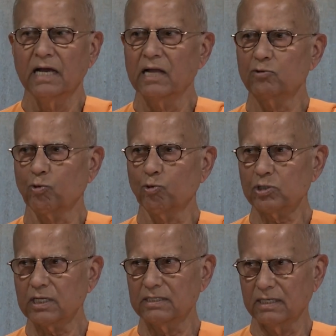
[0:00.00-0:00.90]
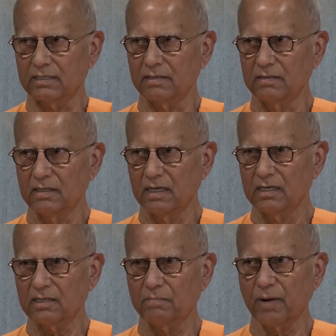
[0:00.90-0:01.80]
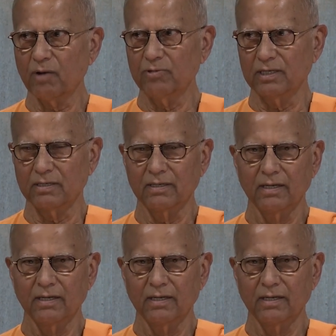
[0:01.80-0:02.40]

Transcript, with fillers: and roasted it, a little browning,